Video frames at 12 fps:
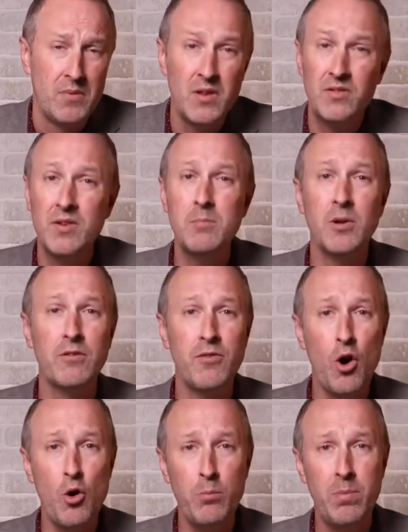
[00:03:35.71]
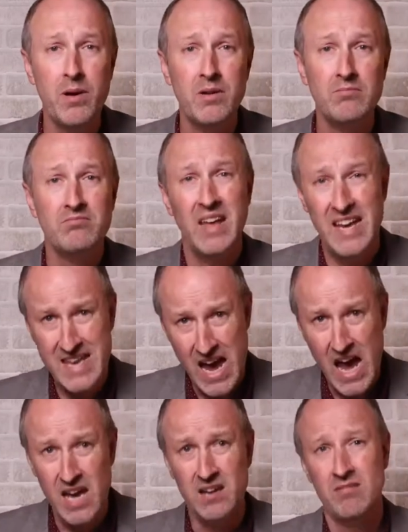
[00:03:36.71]
The symbol of hope had
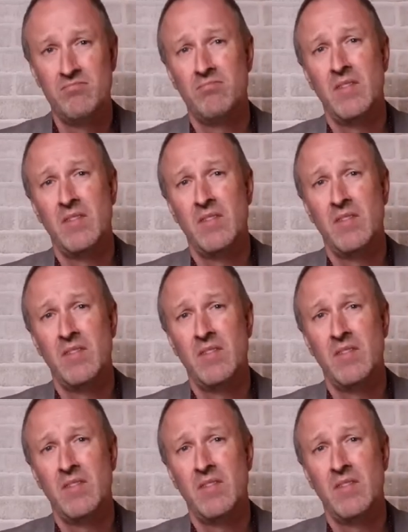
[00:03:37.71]
died.